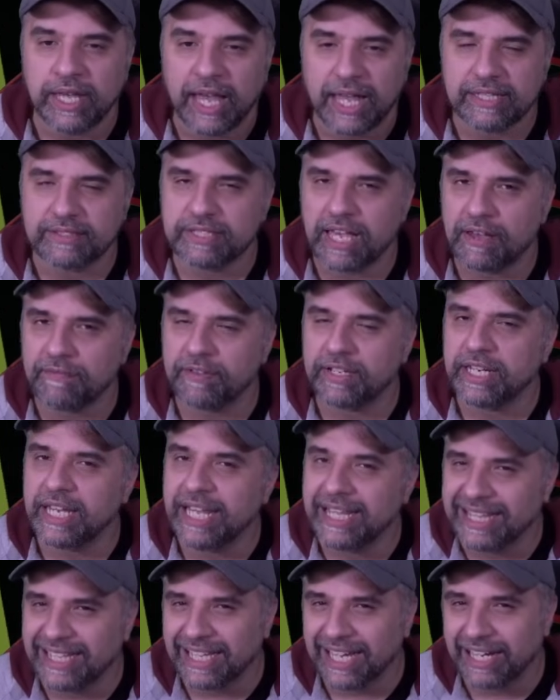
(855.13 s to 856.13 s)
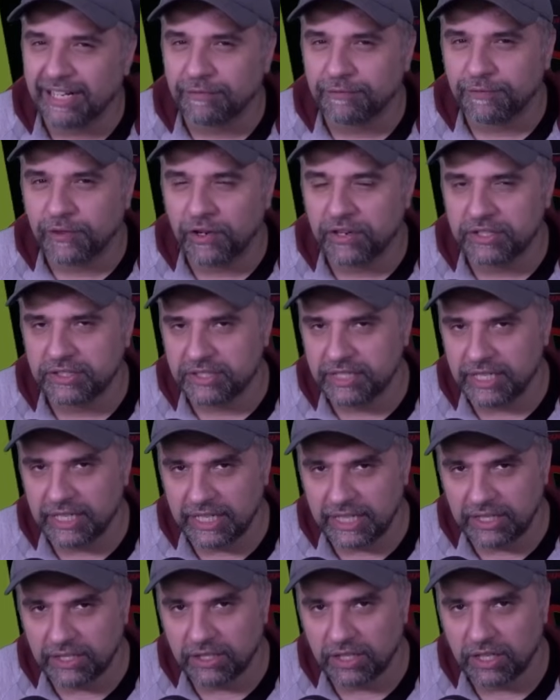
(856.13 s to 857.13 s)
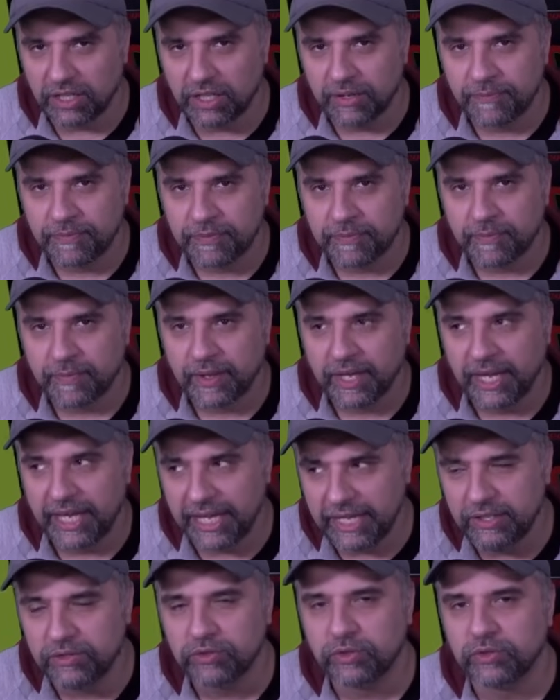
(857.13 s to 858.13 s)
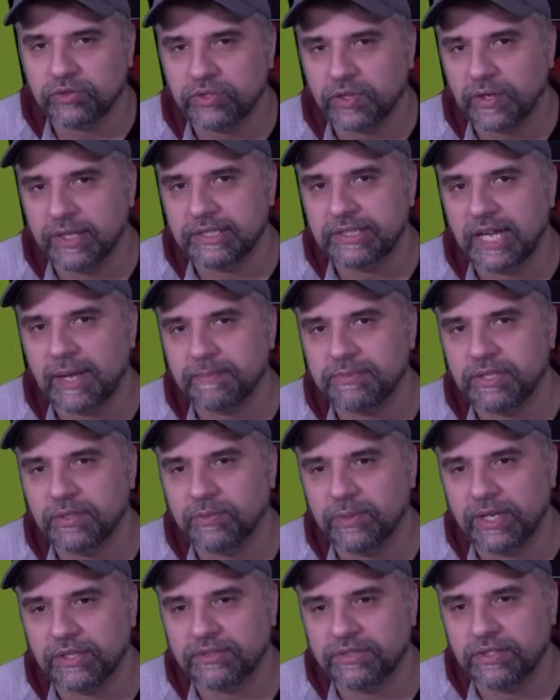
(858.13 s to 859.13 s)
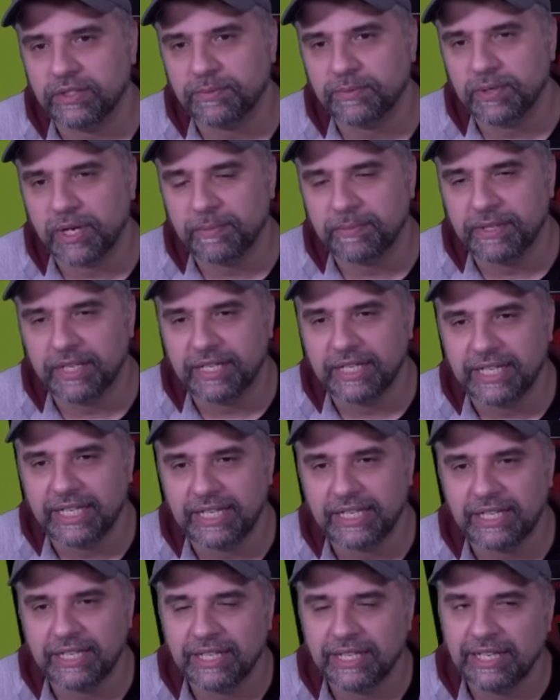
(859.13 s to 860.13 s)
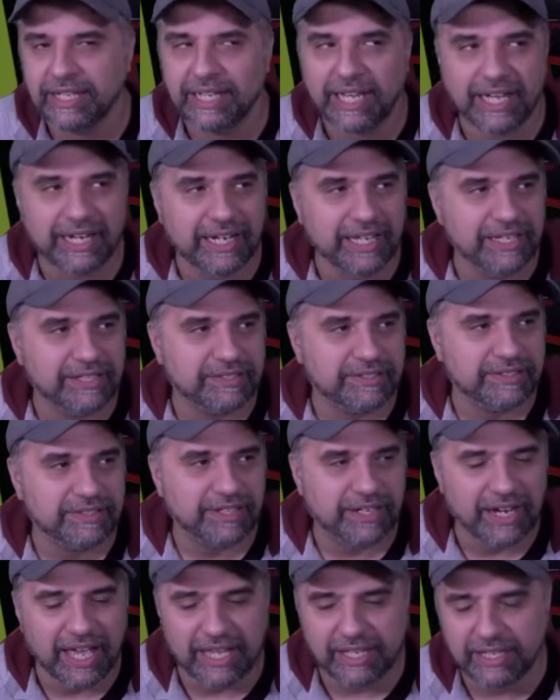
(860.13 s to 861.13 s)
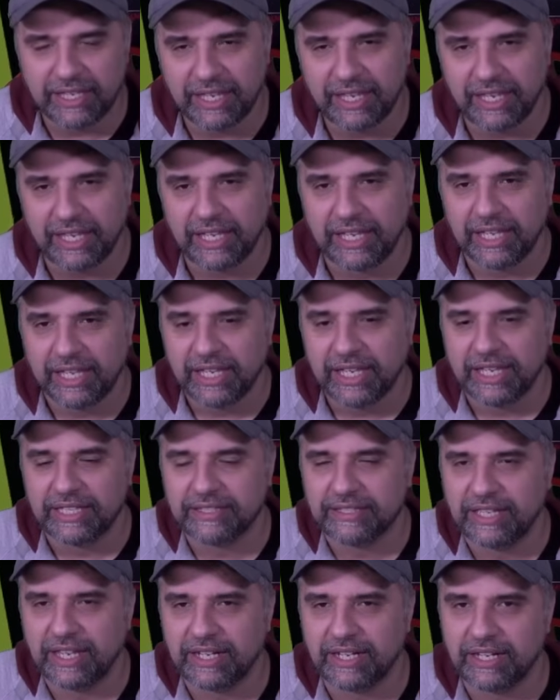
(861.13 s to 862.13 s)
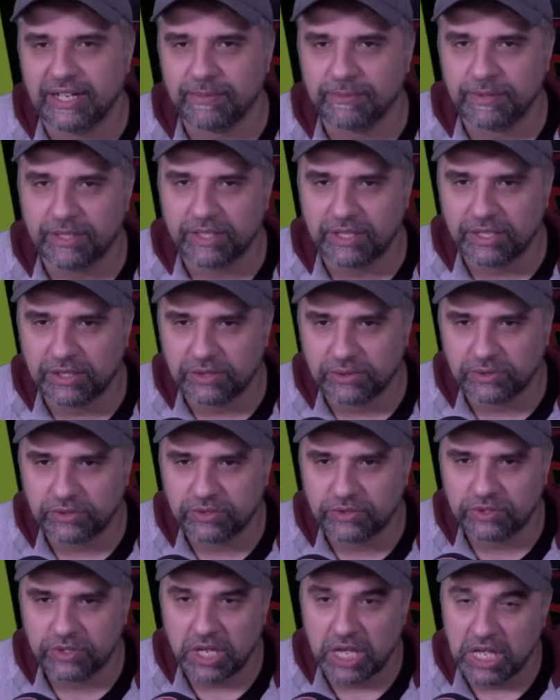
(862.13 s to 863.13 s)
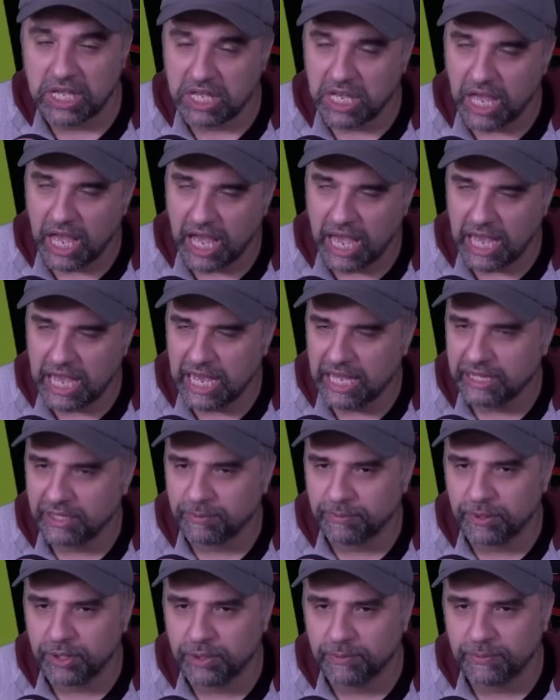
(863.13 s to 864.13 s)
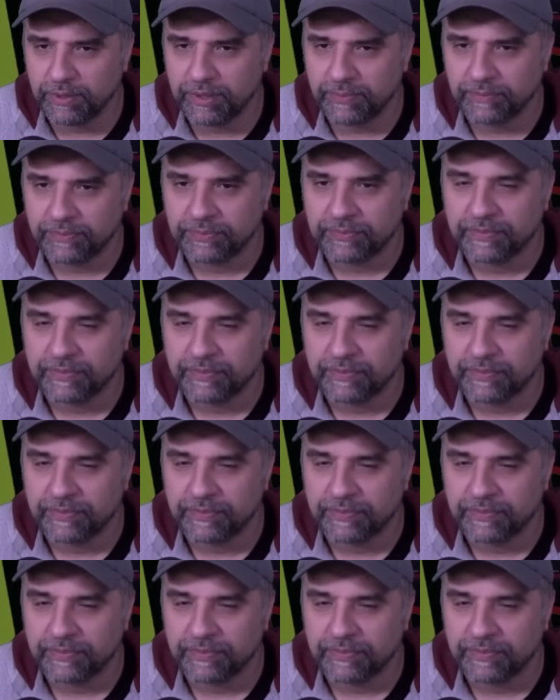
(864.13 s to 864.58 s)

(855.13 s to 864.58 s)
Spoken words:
And Tavernier, the guy that Forest nearly got, he's also adapted well to the Premier League, and then Solanke is getting them the goals at the moment.